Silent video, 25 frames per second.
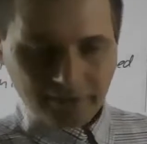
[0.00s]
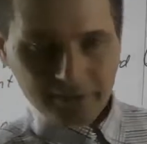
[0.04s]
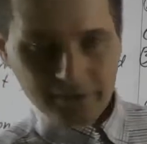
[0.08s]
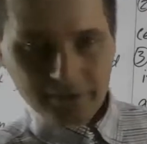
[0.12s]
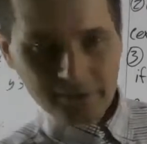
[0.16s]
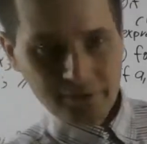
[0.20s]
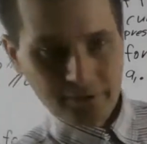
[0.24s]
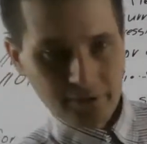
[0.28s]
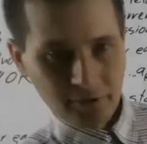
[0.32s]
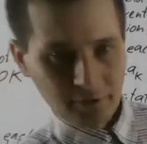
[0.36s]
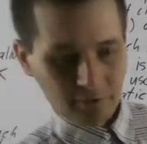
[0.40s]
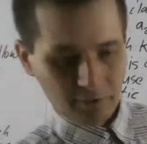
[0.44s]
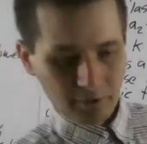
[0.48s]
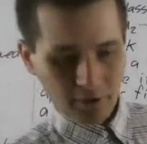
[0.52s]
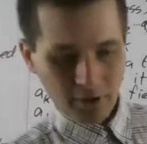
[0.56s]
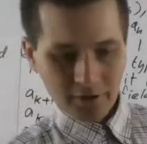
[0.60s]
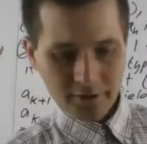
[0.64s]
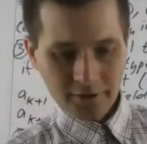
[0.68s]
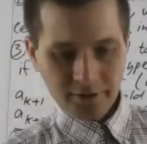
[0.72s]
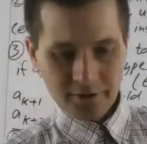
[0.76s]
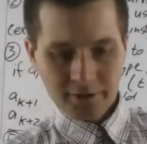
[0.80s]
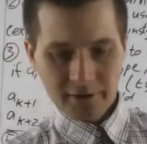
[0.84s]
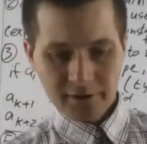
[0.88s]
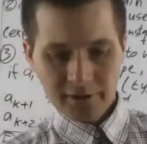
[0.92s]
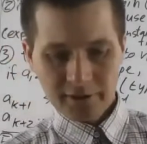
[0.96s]
you're no
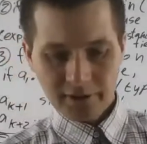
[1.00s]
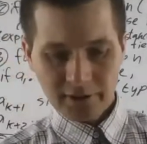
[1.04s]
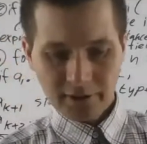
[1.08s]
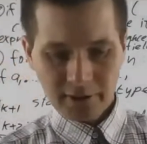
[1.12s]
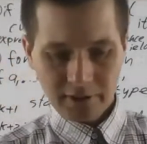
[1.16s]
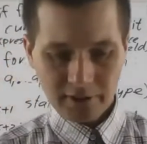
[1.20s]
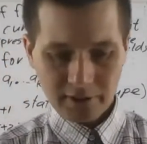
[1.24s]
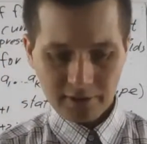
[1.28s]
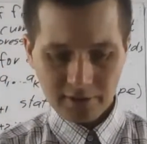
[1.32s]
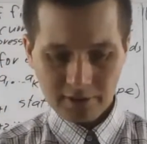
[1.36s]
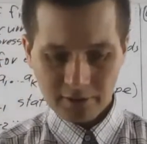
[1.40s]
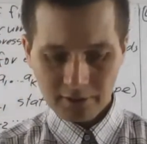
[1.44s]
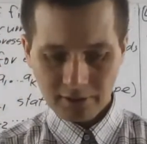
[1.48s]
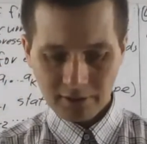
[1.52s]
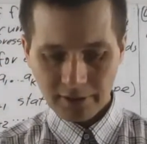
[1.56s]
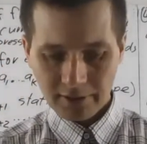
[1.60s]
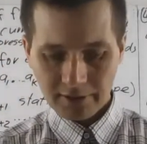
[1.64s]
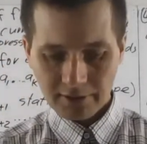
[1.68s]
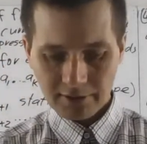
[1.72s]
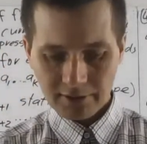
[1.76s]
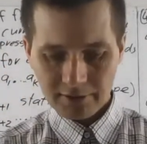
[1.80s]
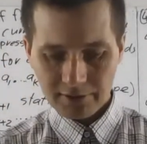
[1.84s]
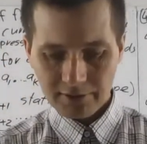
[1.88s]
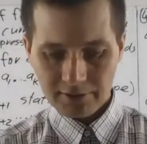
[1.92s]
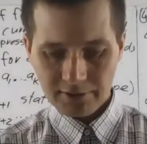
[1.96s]
longer
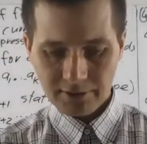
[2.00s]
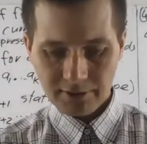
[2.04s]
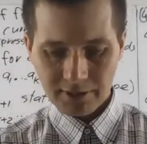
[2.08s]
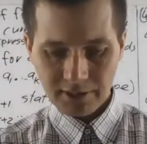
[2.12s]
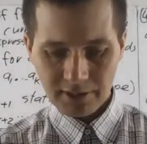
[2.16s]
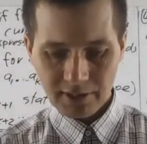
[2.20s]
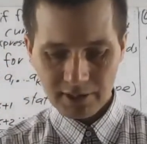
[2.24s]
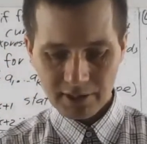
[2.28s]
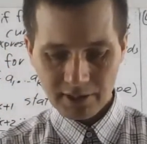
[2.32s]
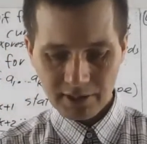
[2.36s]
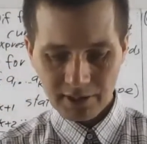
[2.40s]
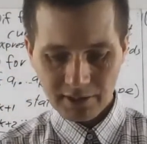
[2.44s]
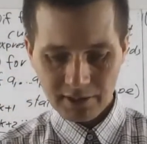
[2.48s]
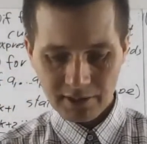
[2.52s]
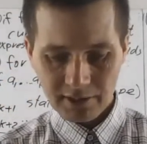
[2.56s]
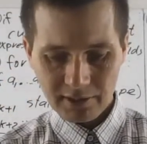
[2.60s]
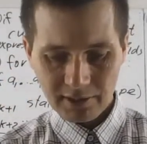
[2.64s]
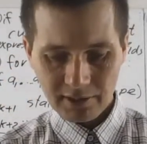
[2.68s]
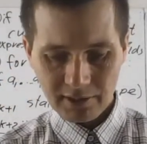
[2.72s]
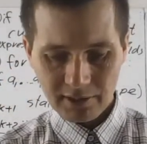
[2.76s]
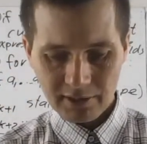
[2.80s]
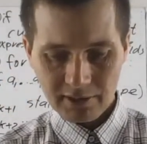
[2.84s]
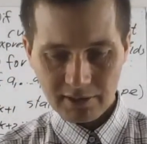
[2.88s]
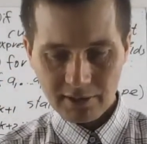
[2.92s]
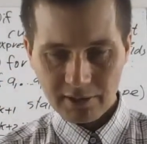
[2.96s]
looking to see
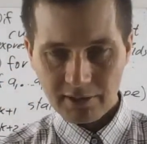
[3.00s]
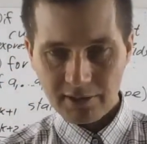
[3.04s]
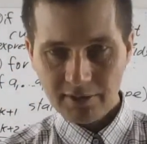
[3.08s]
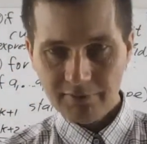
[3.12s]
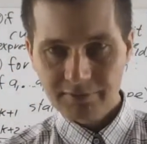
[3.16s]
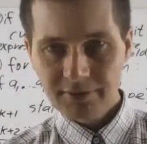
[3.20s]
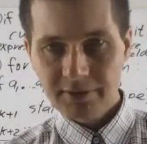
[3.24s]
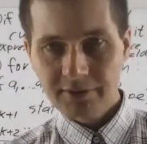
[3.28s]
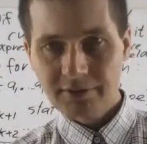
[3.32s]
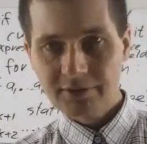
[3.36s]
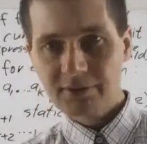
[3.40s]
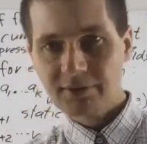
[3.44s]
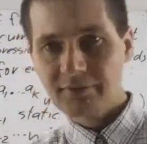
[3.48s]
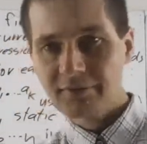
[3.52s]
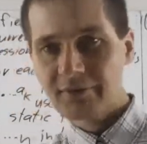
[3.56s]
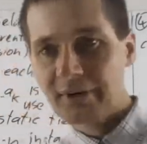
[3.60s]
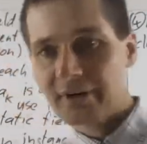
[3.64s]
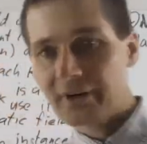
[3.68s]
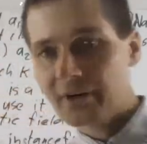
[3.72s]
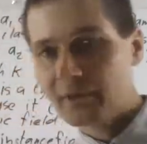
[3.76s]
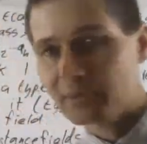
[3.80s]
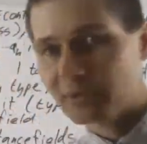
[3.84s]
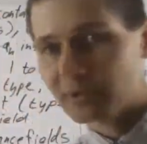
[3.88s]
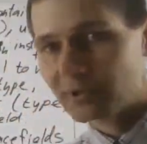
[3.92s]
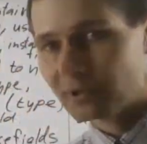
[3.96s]
if there's a
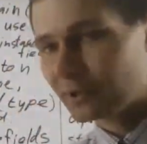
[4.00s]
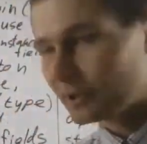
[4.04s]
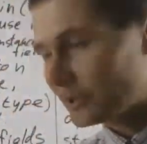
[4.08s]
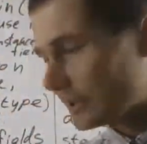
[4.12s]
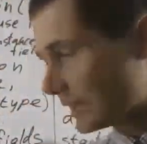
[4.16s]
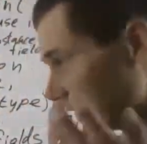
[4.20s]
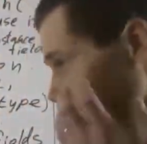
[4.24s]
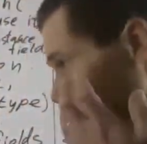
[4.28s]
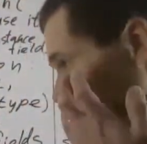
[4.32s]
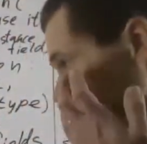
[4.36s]
variable